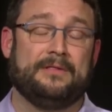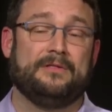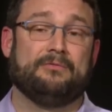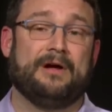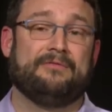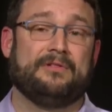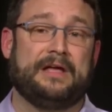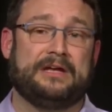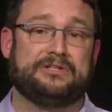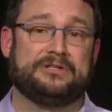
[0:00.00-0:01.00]
the
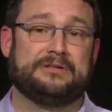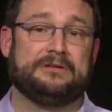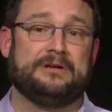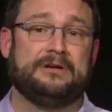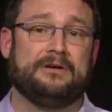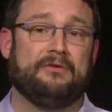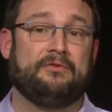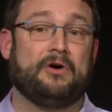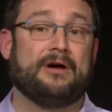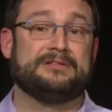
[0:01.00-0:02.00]
revelation
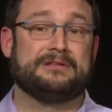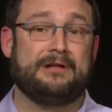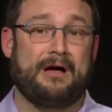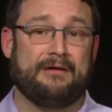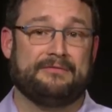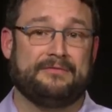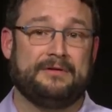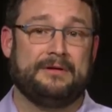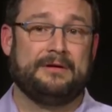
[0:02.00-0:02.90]
of God's love